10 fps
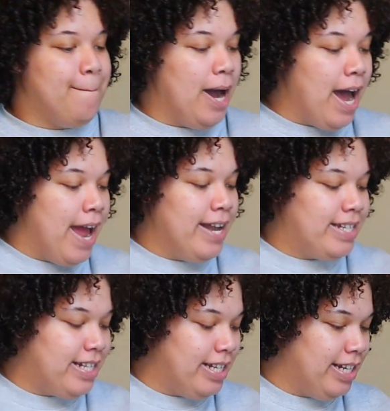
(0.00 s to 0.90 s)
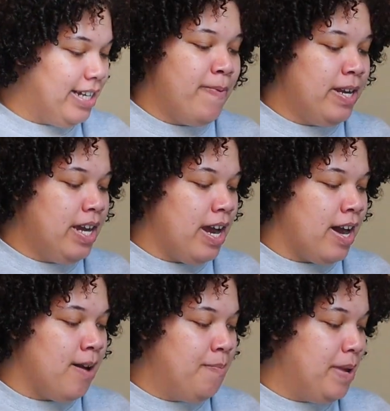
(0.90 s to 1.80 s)
But open it
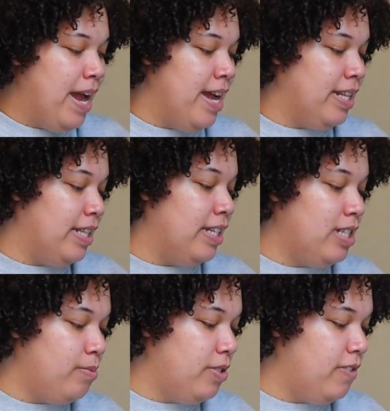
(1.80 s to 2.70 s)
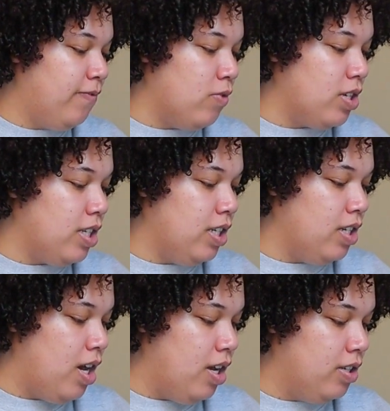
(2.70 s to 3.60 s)
up, and this was
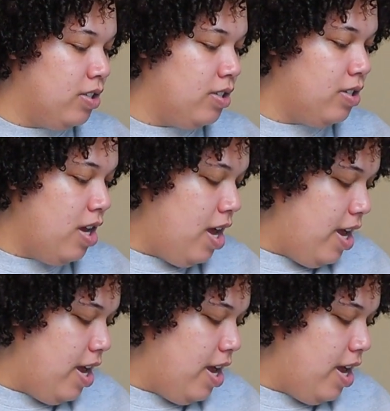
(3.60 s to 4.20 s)
$14.